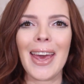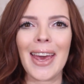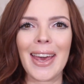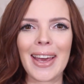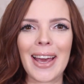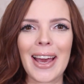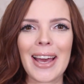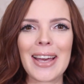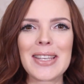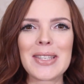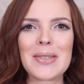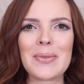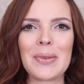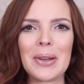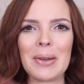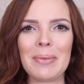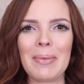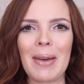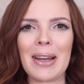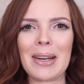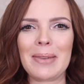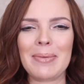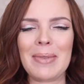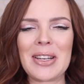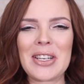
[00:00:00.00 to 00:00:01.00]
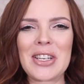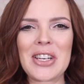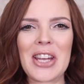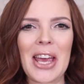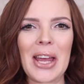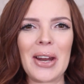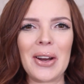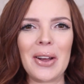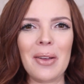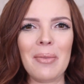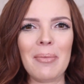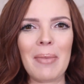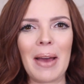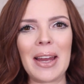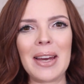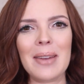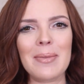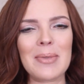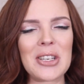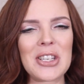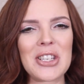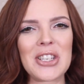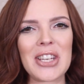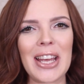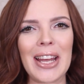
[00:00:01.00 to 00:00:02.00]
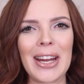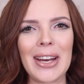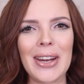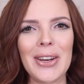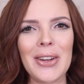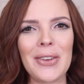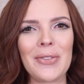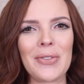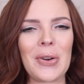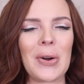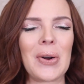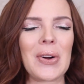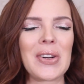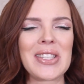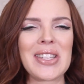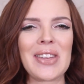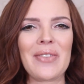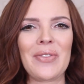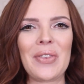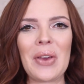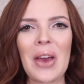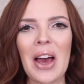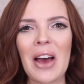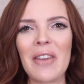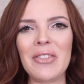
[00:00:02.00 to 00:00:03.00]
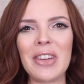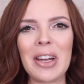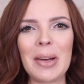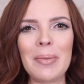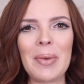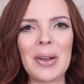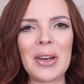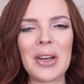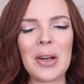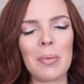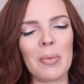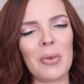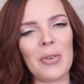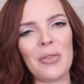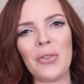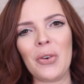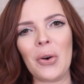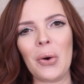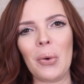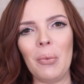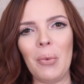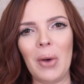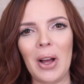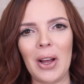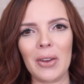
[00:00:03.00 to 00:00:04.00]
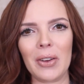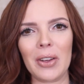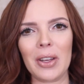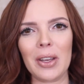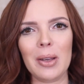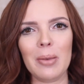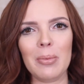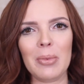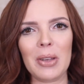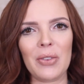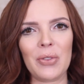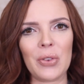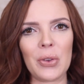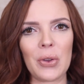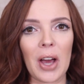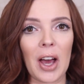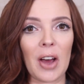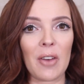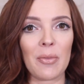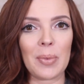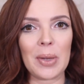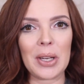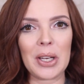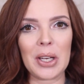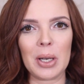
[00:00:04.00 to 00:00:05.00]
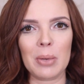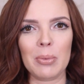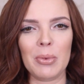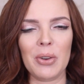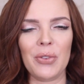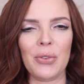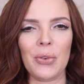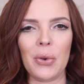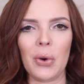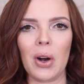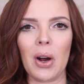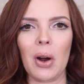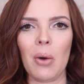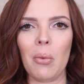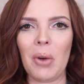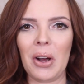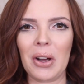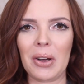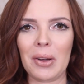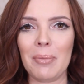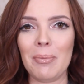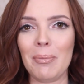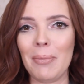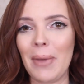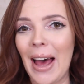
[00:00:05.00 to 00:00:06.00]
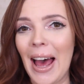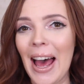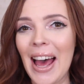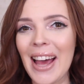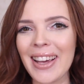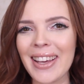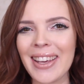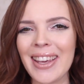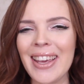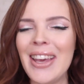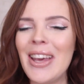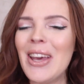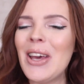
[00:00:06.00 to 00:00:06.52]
Hey guys, welcome back to my channel. My name is Shannon. Of course, if you have not been here before, welcome. If you have been here before, welcome back.